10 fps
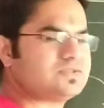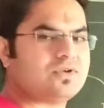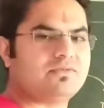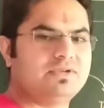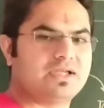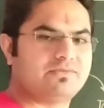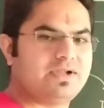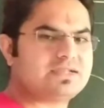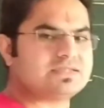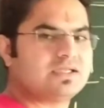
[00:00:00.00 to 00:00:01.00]
of
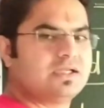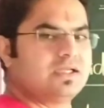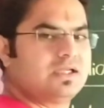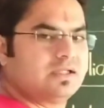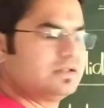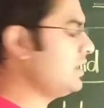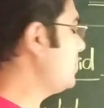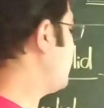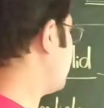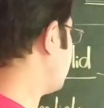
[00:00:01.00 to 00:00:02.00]
liquids,
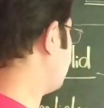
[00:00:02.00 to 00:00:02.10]
there are